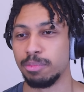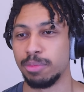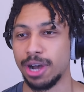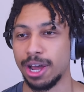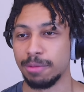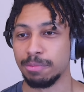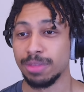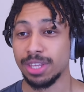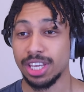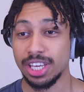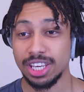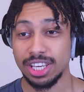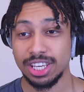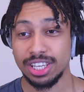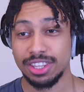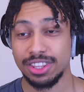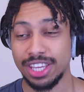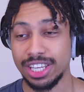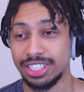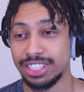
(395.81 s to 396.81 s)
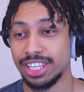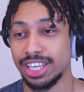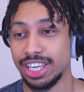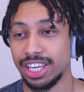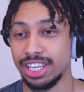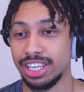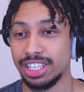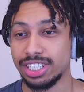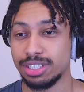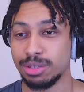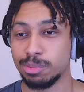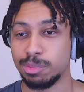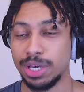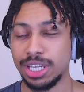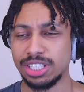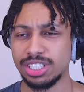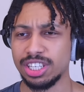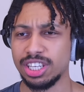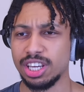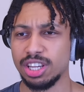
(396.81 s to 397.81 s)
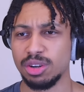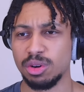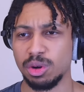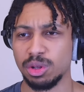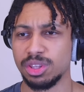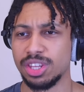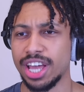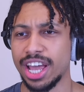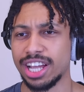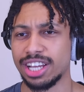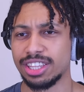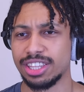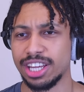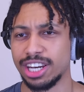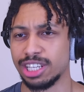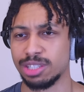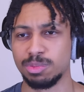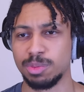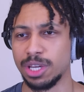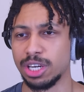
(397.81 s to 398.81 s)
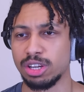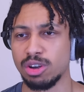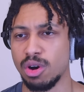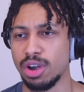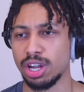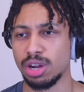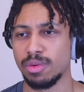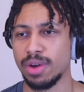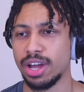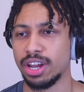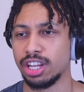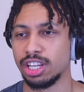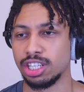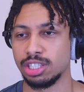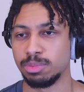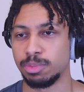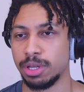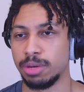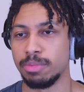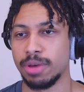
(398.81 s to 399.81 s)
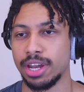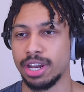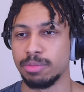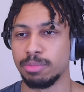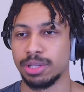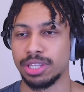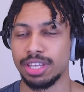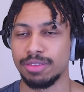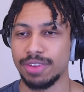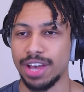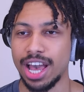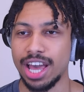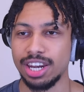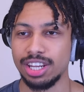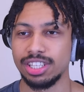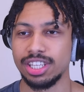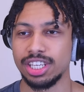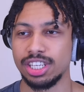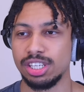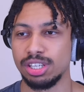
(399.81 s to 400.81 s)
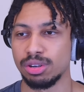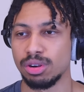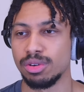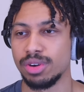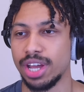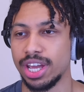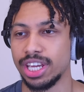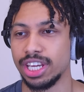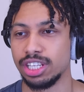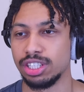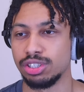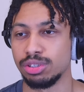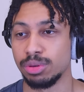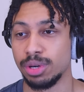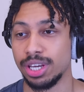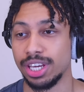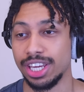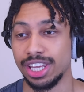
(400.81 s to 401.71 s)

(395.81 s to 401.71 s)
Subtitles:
But this is basically an old deck that has been going around and has been meta, but they've added the Hero Knight into it.